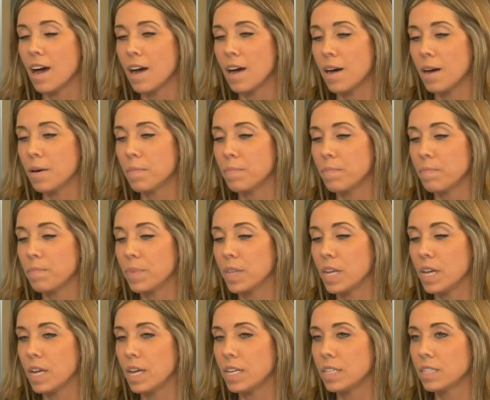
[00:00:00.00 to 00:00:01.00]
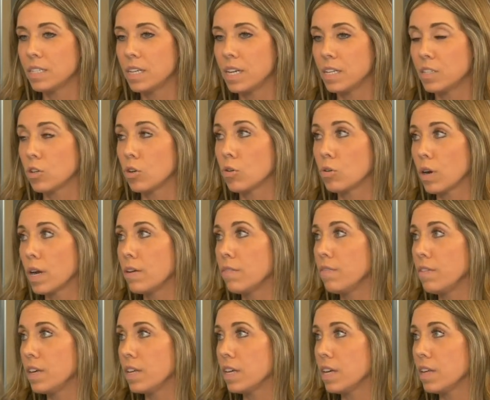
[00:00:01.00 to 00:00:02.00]
Um, it's it's a great
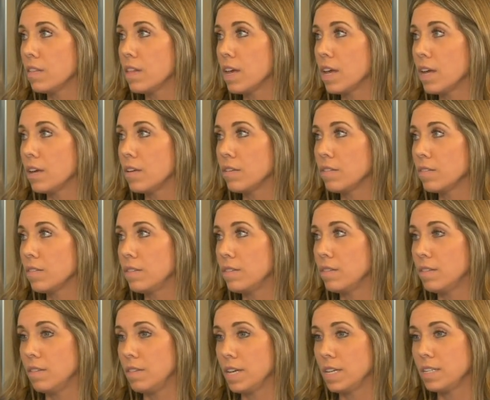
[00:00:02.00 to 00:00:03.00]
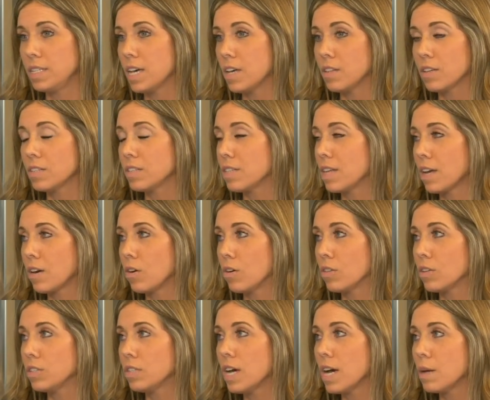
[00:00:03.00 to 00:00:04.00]
feeling, and they they tell us that all
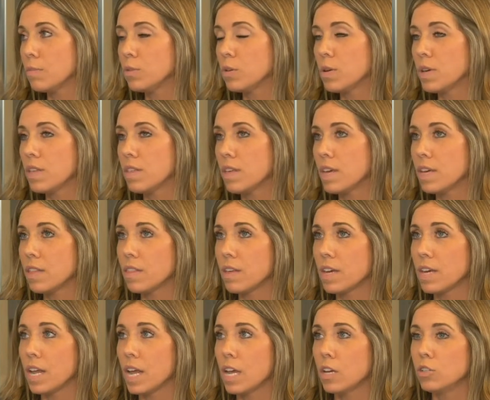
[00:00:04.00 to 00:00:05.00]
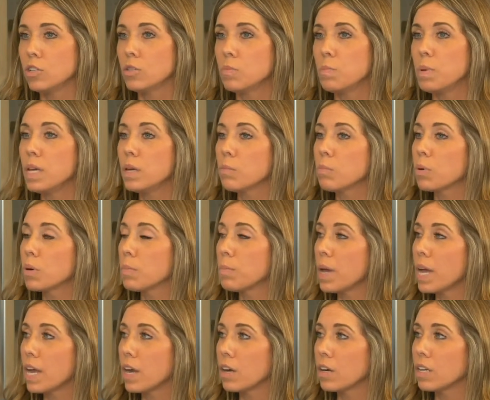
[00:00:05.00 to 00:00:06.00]
the time. So I think that just being
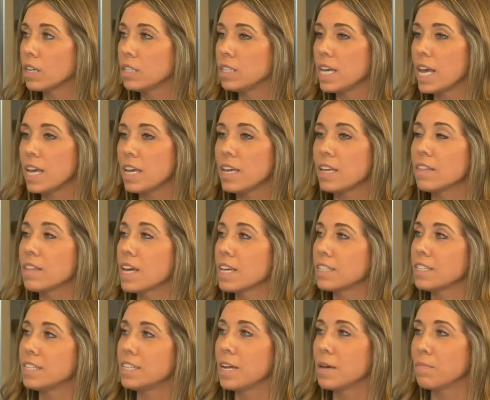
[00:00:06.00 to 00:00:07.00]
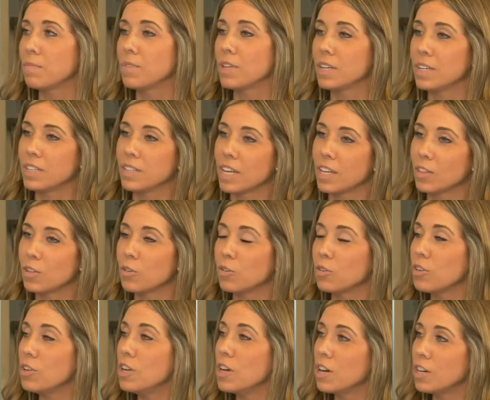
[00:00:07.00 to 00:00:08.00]
prepared and taking that step, that little
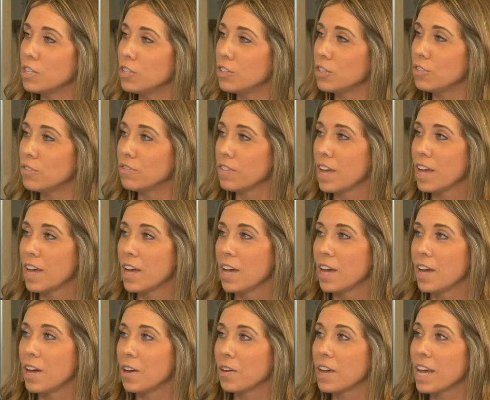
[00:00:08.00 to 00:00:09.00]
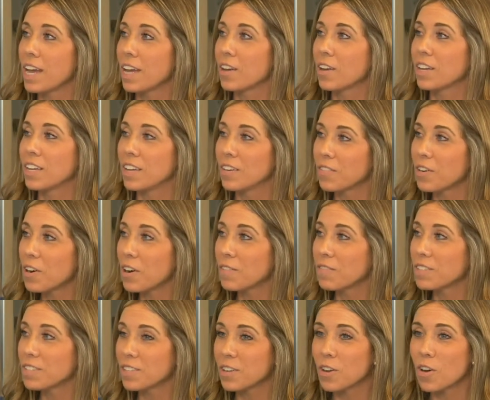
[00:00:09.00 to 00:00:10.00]
nudge of, okay, give our
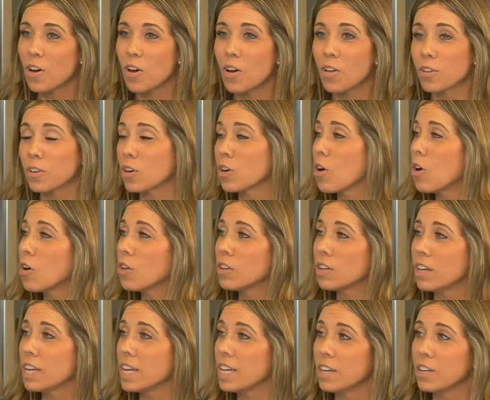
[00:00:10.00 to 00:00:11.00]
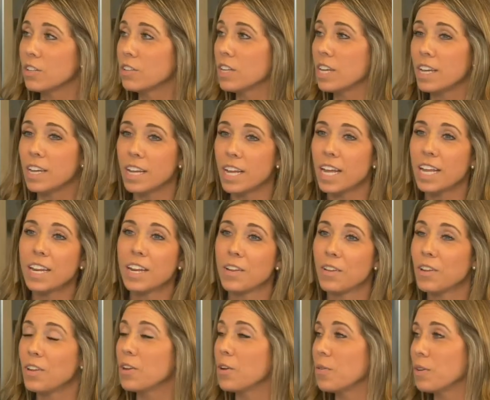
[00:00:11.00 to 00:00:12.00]
office a call or call in, a, in
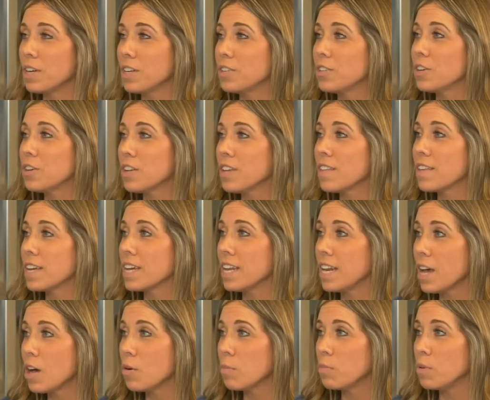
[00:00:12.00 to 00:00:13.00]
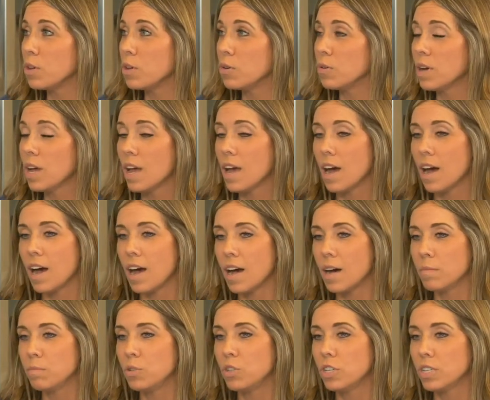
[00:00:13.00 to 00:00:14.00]
you know an attorney that can help you,
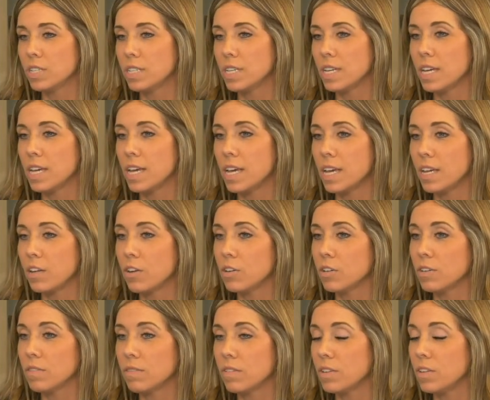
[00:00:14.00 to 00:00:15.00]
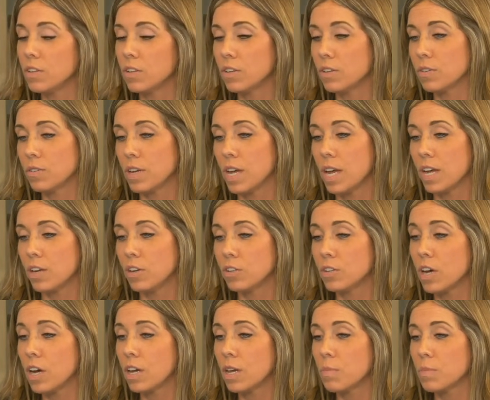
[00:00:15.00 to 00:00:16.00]
um, just to get your your your
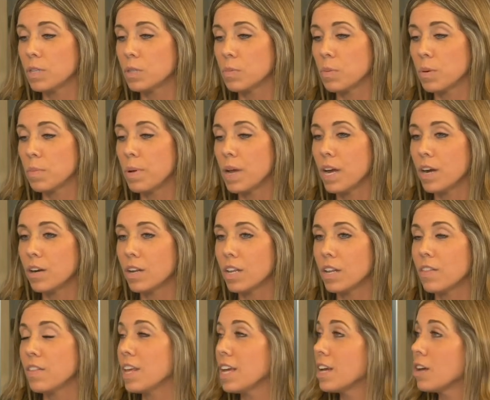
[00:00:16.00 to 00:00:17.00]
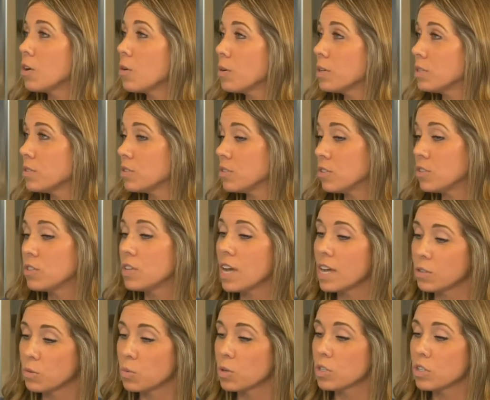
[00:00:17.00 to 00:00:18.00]
documents prepared. And it can always,
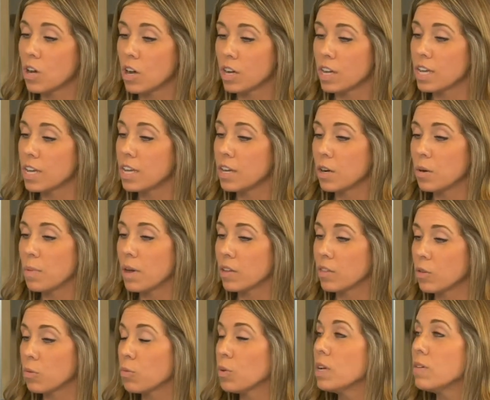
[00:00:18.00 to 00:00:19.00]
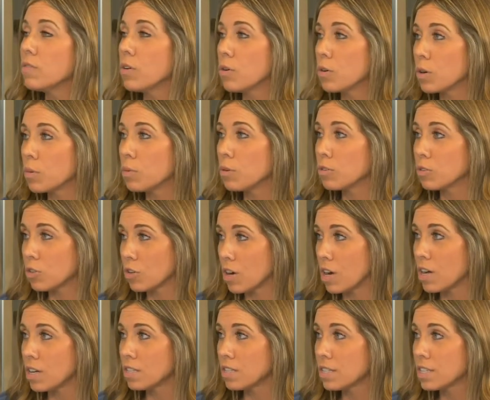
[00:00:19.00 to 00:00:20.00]
as we're talking here about the revocable
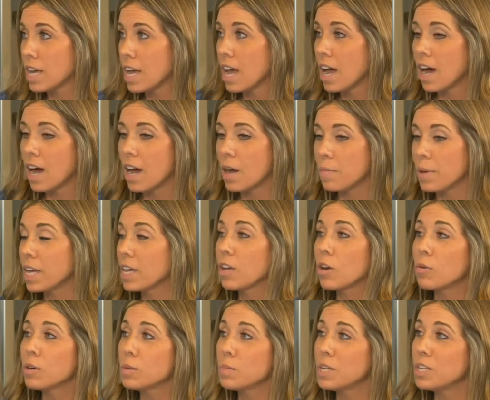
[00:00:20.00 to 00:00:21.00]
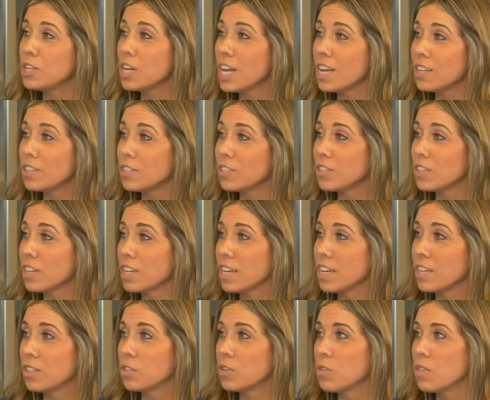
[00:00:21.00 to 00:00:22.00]
trust, mm-hmm. um, it can always be changed.
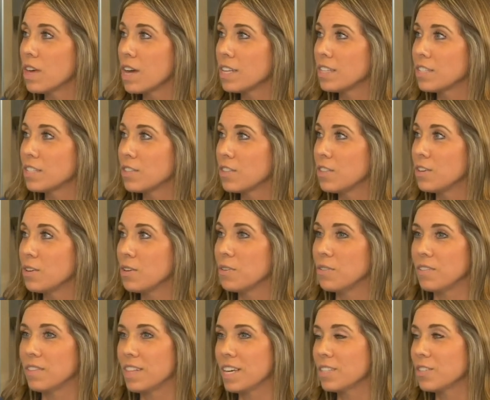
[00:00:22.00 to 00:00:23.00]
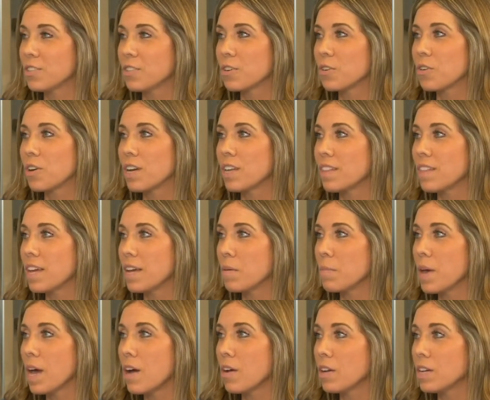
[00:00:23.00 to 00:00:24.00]
So that's the that's the great thing
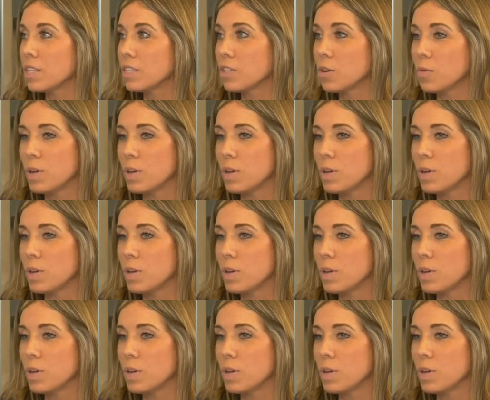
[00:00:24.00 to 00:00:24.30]
about it.